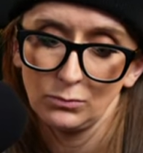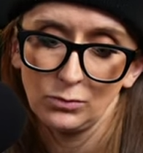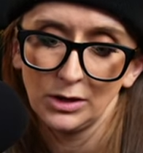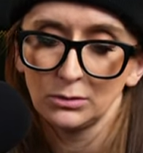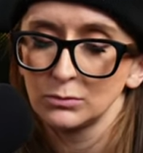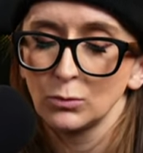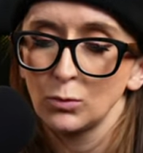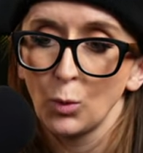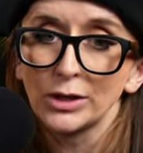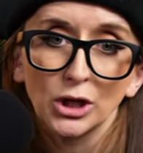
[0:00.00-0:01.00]
you know
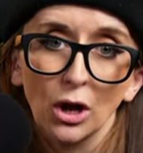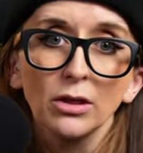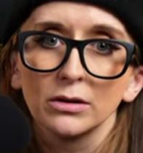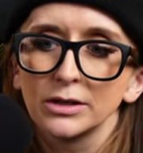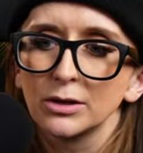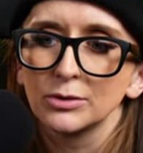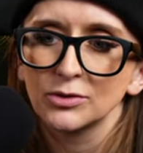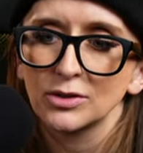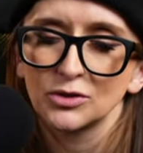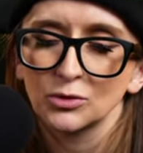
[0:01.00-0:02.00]
one color. You know,
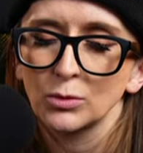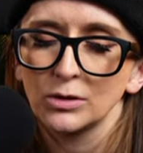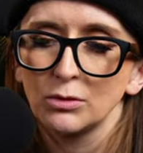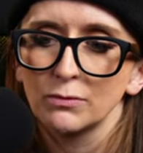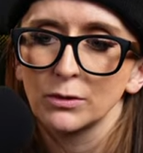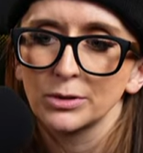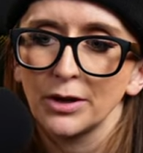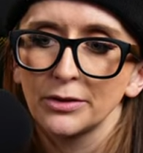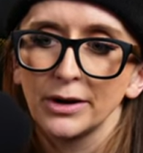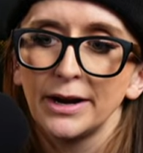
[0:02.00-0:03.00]
it's it's just one uniform
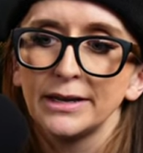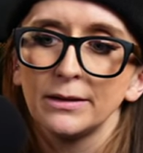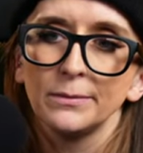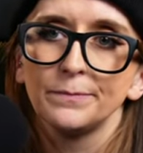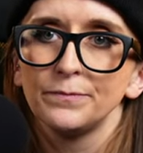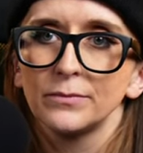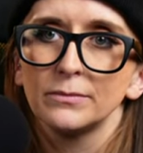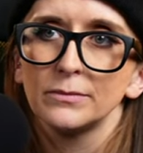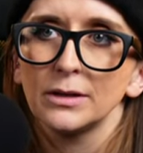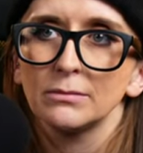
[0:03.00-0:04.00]
color. Any
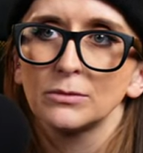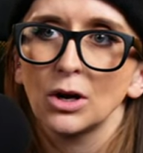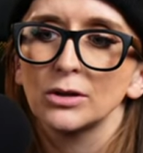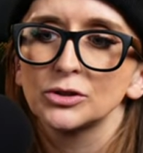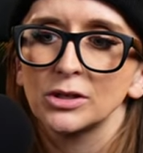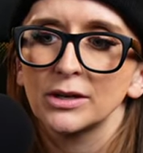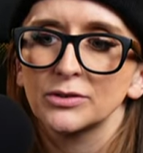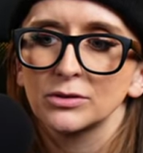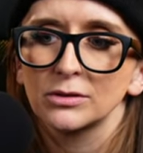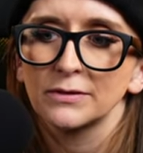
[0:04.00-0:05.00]

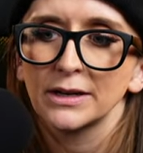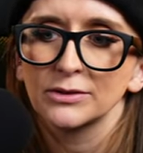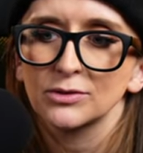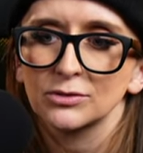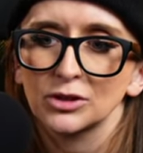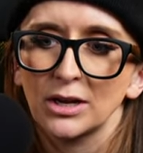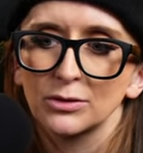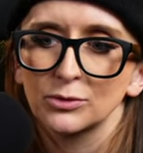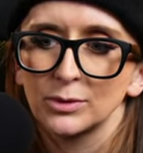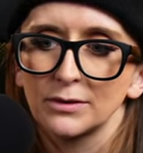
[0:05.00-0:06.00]
contrast or effects,
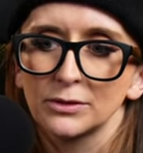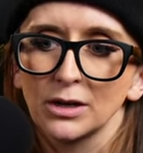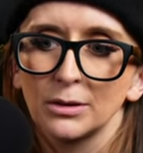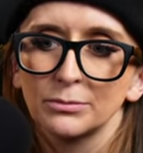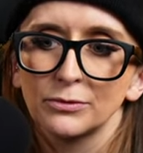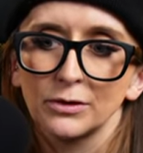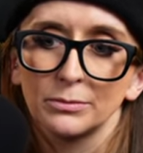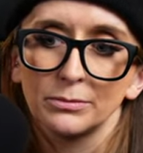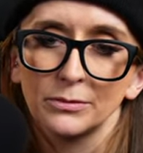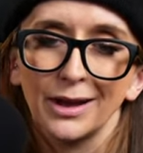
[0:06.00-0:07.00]
shadows, whatever, come from the